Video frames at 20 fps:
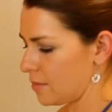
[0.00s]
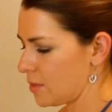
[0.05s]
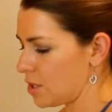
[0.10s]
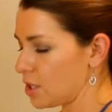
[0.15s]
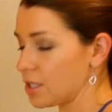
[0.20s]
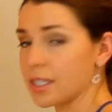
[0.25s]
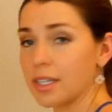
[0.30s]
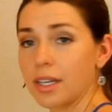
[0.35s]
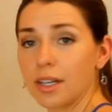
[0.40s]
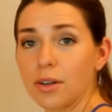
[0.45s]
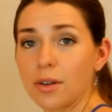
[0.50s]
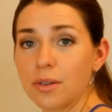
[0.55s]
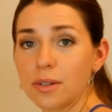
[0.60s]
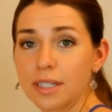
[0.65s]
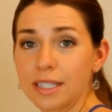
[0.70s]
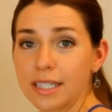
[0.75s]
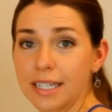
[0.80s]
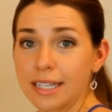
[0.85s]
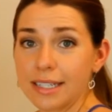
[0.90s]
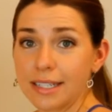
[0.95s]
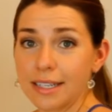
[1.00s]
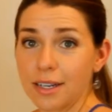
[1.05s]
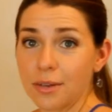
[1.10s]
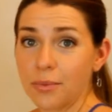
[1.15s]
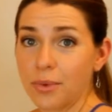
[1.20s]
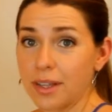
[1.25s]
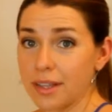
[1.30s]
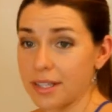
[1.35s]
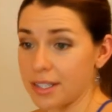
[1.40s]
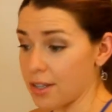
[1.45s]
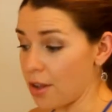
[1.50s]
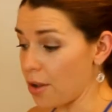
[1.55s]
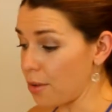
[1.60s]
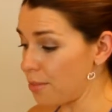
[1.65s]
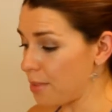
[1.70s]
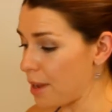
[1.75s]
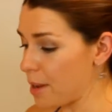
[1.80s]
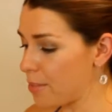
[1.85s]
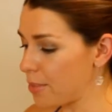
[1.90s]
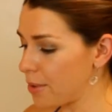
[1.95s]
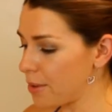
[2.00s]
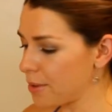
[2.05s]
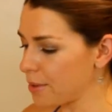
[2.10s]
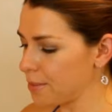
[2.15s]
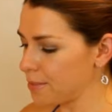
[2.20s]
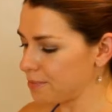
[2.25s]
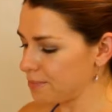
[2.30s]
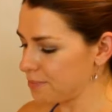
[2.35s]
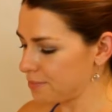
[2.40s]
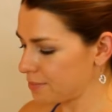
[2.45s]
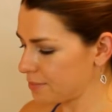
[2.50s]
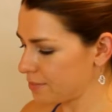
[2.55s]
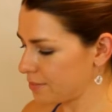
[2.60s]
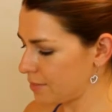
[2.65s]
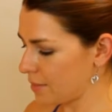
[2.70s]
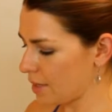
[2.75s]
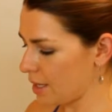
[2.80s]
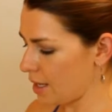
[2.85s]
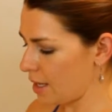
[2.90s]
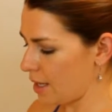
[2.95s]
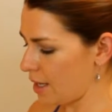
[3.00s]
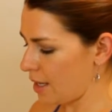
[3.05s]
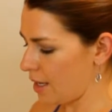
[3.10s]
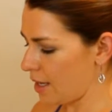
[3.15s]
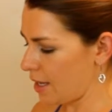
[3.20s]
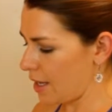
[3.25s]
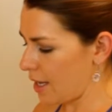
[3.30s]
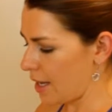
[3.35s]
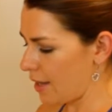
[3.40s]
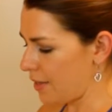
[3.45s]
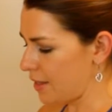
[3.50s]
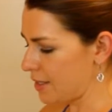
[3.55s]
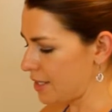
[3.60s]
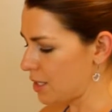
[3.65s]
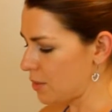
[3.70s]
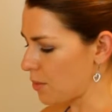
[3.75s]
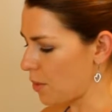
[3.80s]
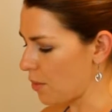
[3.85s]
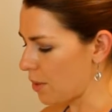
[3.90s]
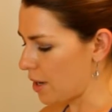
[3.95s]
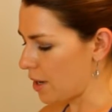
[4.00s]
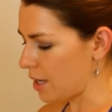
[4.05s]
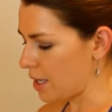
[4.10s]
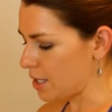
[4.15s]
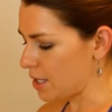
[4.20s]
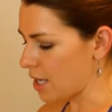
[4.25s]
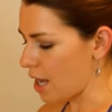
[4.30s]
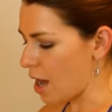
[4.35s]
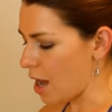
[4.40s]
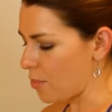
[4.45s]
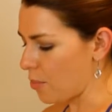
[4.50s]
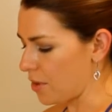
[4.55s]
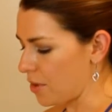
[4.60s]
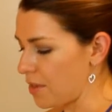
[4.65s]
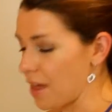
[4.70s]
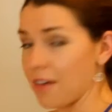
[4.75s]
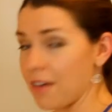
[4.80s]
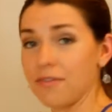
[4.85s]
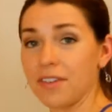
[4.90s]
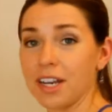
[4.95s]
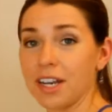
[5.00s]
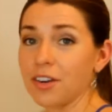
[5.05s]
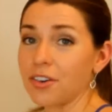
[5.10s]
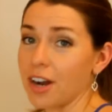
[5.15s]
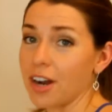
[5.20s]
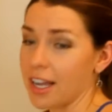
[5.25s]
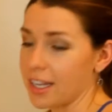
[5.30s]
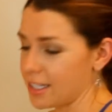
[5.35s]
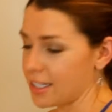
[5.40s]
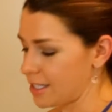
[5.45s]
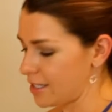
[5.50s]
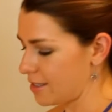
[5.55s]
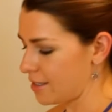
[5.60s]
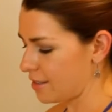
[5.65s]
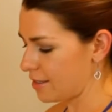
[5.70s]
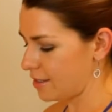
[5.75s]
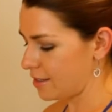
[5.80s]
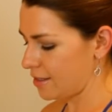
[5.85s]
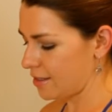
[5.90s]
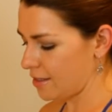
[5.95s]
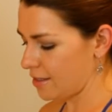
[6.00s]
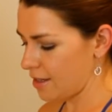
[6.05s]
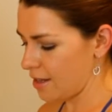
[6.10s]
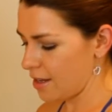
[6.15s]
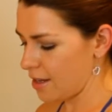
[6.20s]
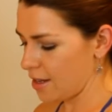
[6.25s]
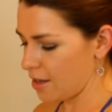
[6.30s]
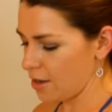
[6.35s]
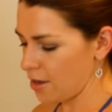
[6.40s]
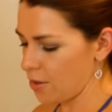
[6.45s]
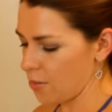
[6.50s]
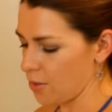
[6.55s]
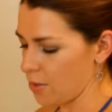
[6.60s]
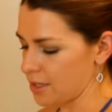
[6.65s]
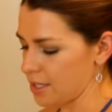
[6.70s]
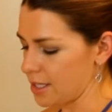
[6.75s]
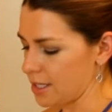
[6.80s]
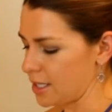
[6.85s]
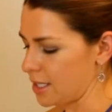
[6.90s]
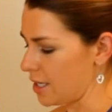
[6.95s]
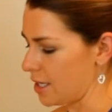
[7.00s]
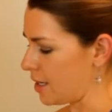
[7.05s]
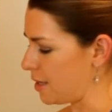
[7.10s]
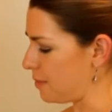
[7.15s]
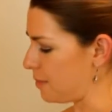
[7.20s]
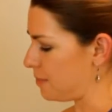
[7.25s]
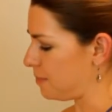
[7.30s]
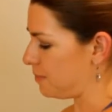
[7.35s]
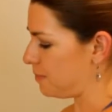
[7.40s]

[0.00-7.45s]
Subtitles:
just good old seasoned with salt and pepper. And And this is what we're going to top with that vinaigrette once it's done.